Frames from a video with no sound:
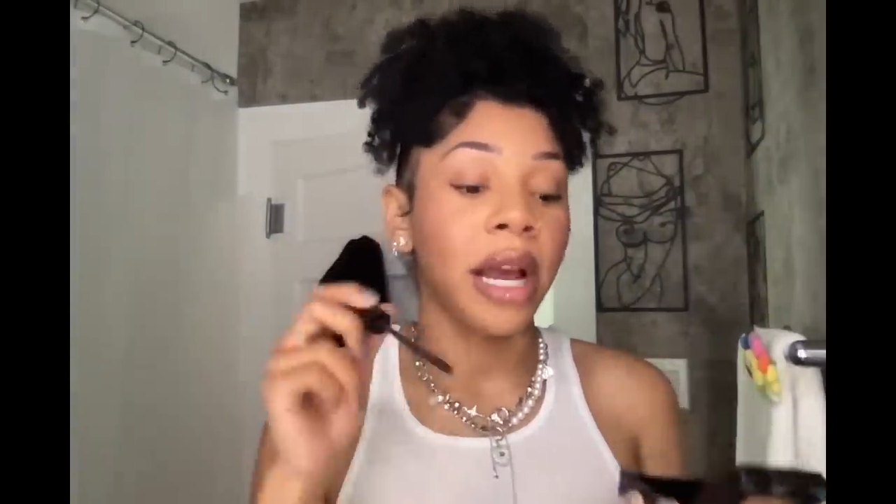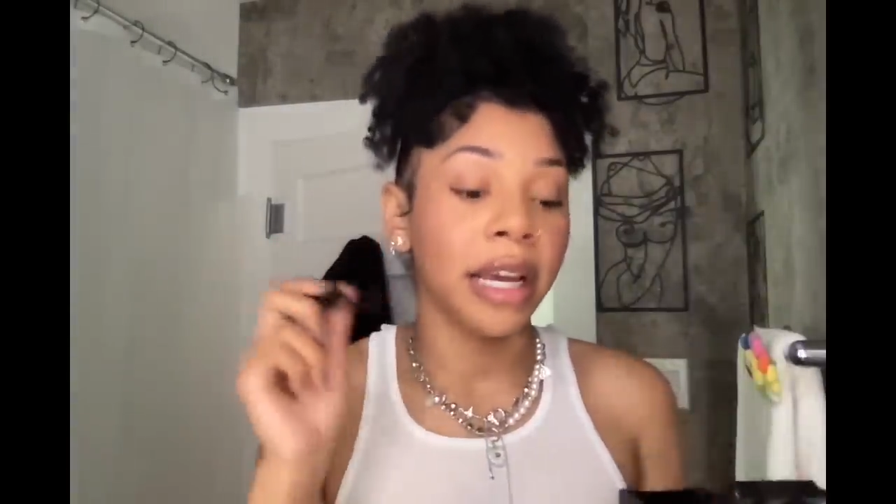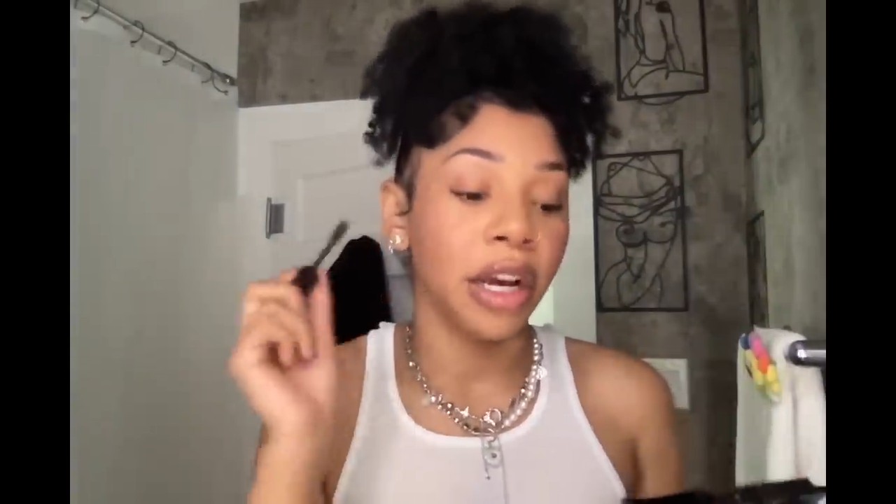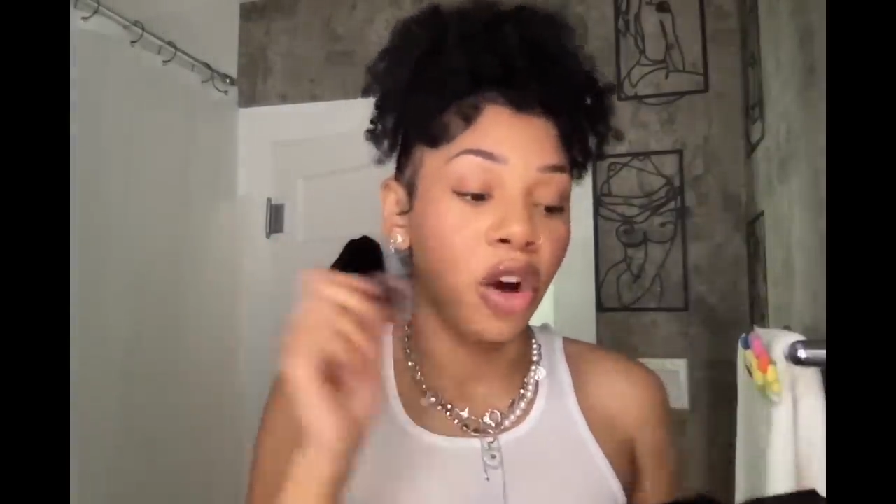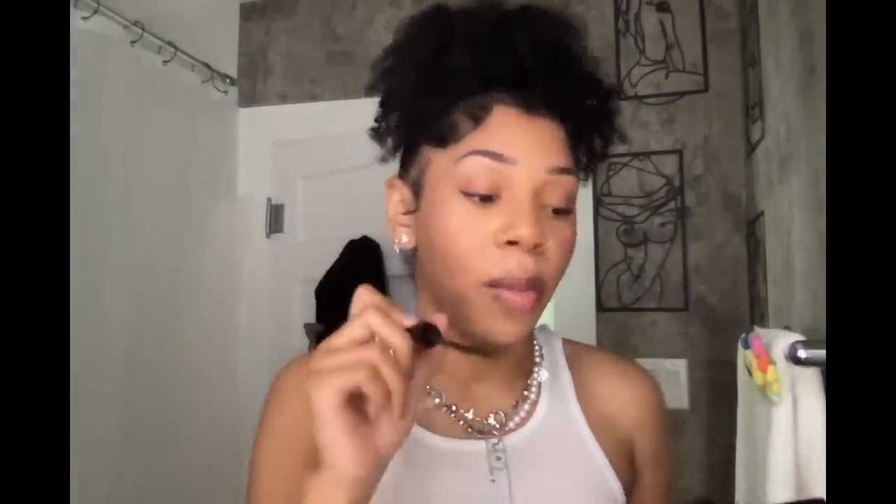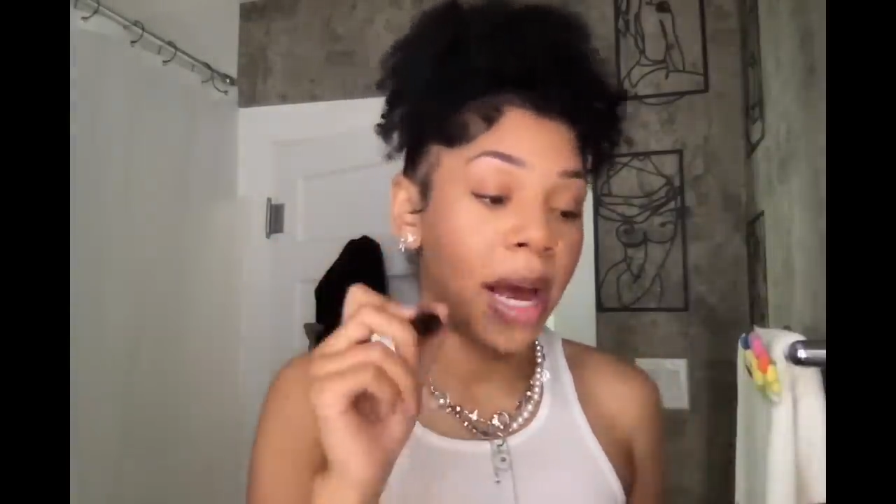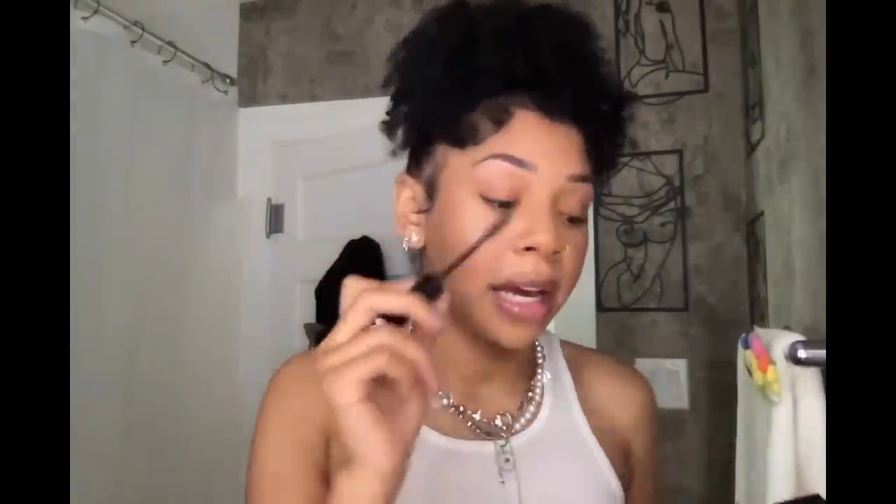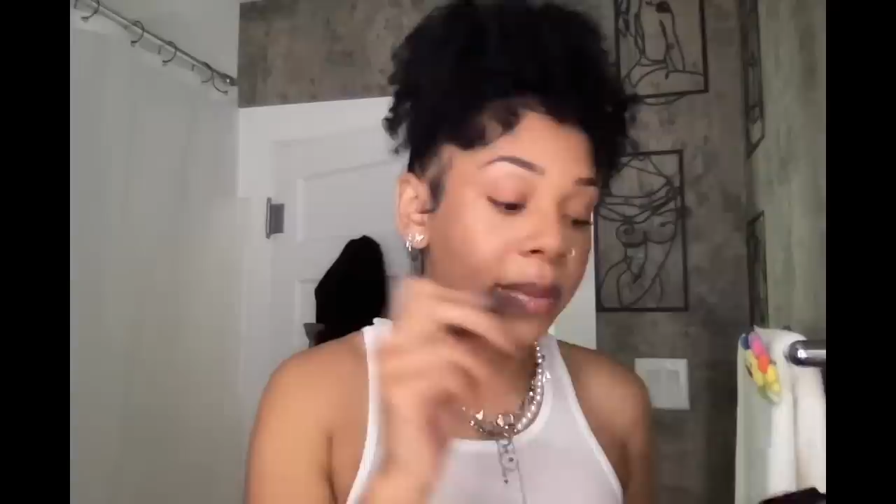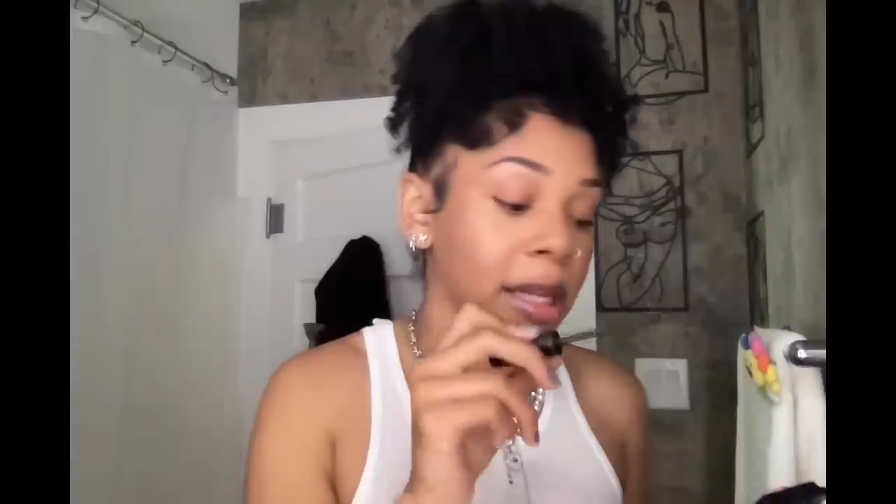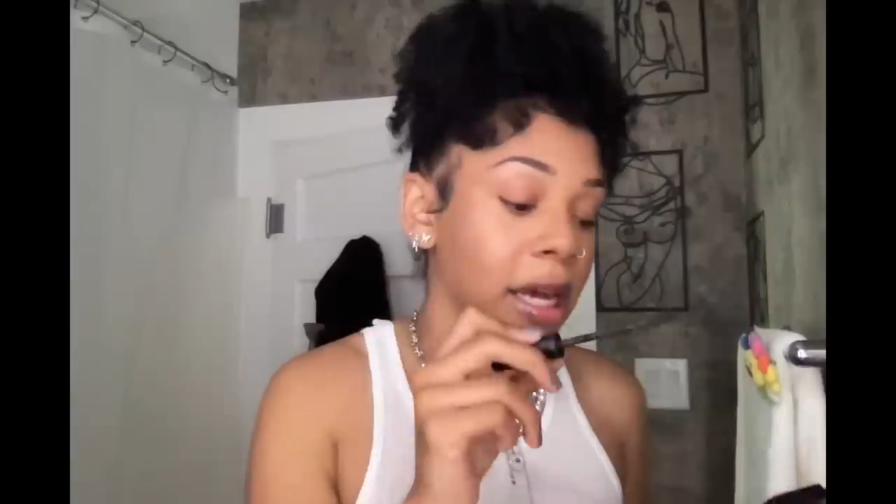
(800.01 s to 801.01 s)
I can go
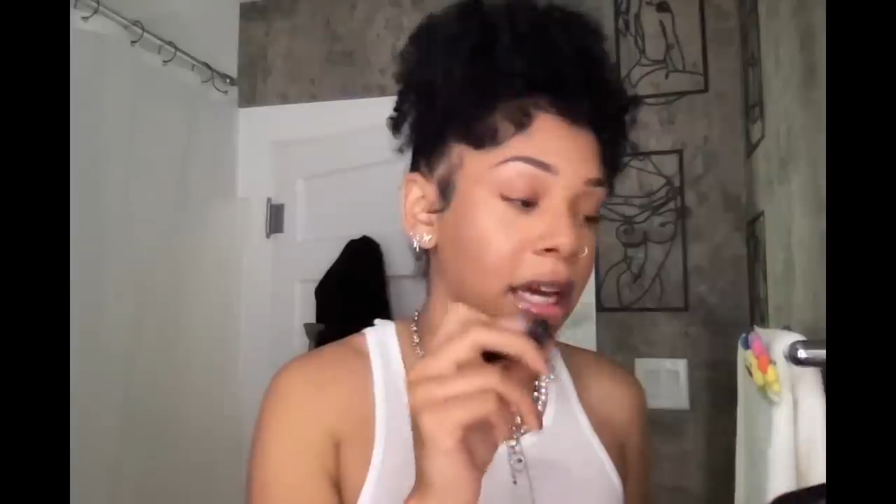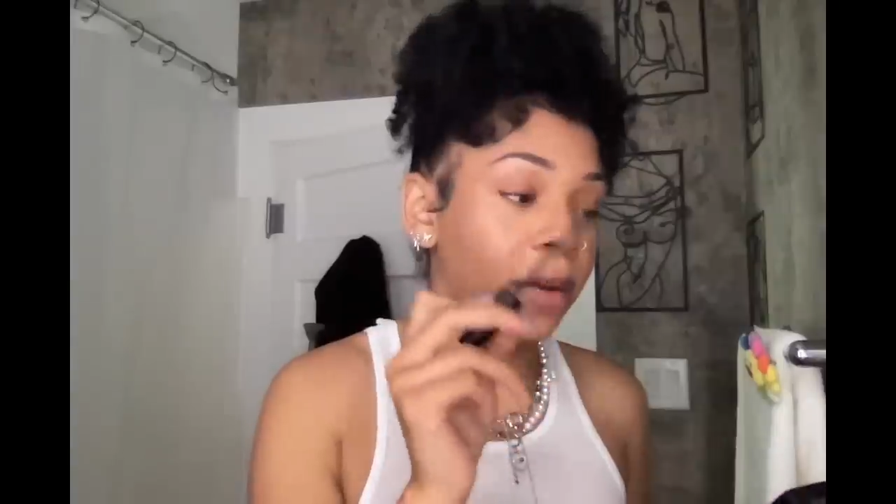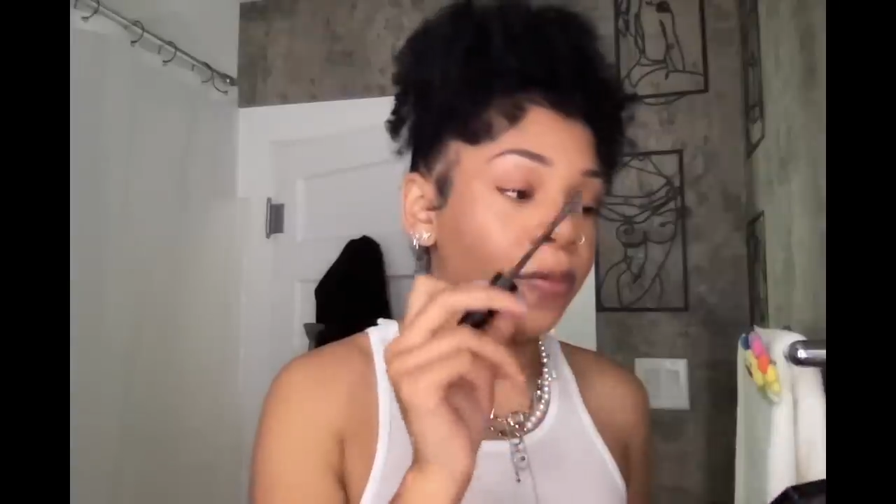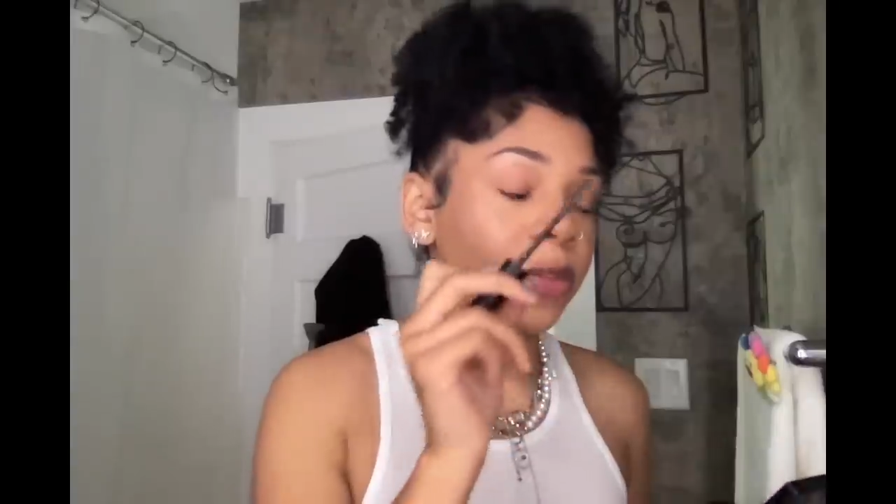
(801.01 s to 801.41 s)
back and be like,